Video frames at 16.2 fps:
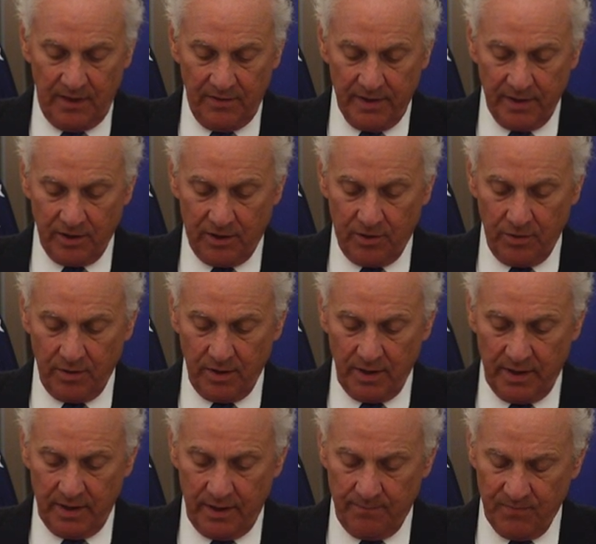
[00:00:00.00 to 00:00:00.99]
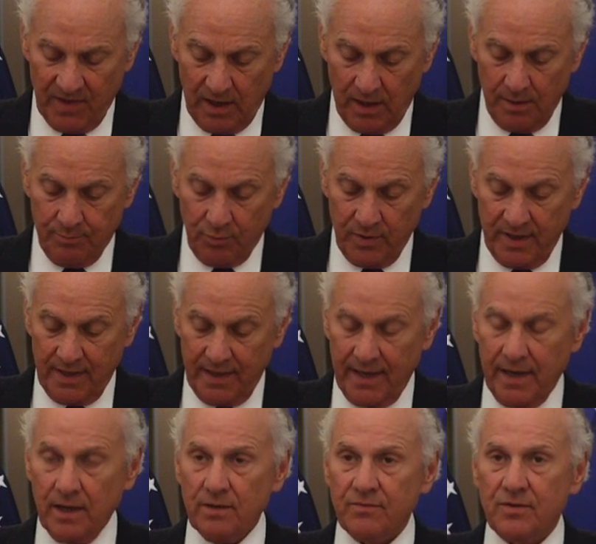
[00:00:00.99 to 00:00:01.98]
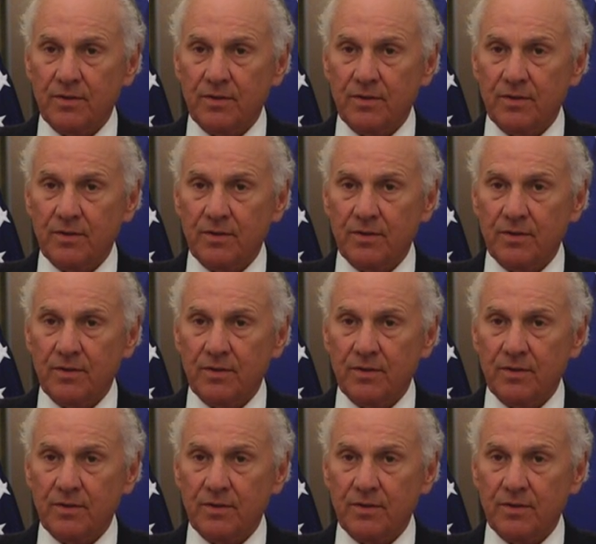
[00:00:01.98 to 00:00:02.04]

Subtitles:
that are currently operating out of